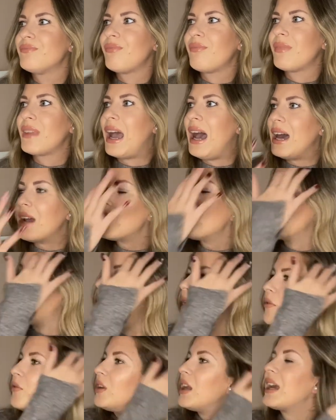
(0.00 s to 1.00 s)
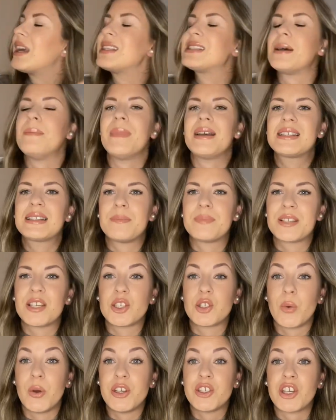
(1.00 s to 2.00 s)
I don't know, I feel like it's a messed up
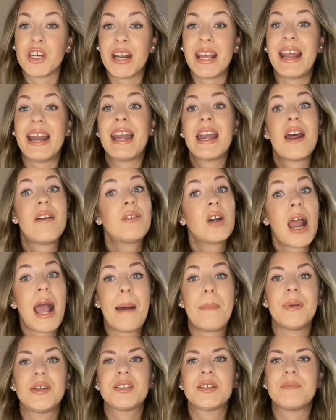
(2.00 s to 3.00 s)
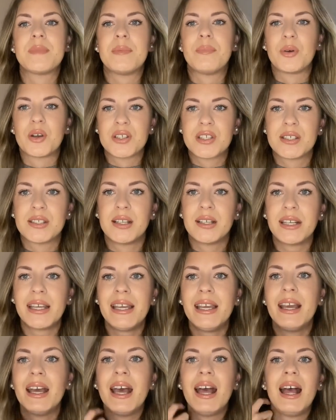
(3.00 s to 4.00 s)
situation. It never happened to me
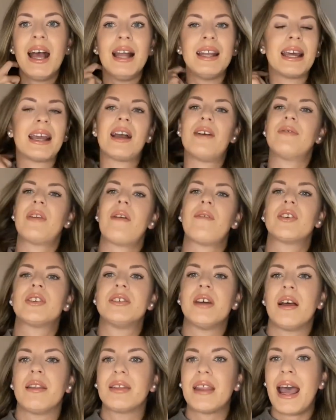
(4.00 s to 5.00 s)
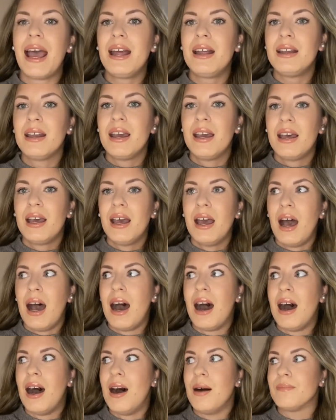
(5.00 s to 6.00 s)
personally, like I've never done that.
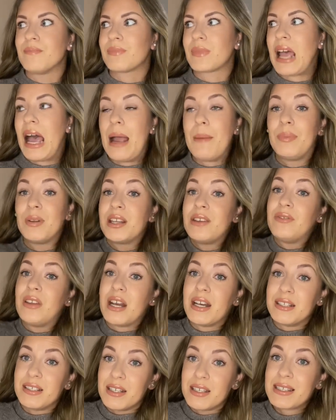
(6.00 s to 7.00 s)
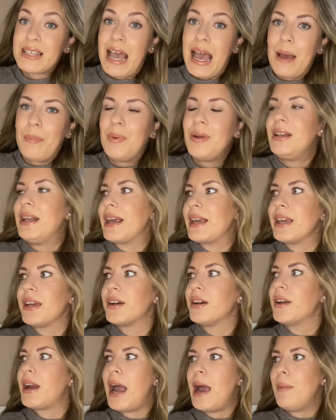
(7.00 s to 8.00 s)
Um, I believe that it does happen, like it
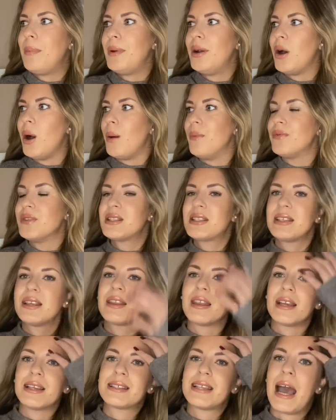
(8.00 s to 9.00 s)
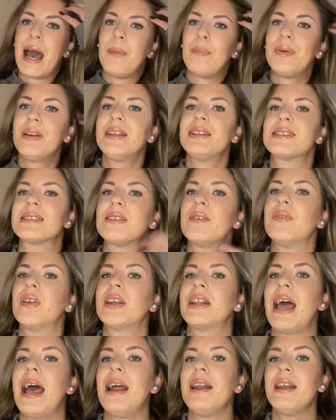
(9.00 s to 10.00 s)
could happen, obviously things happen and stuff like
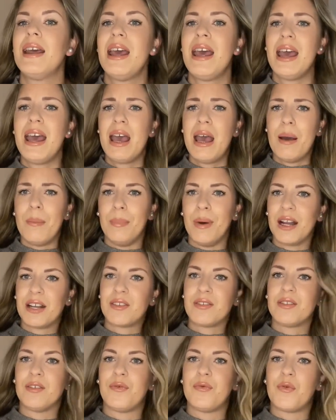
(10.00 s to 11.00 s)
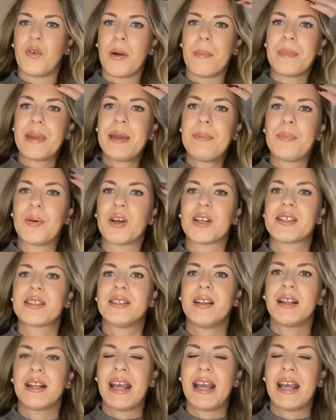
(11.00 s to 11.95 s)
that. But for me personally,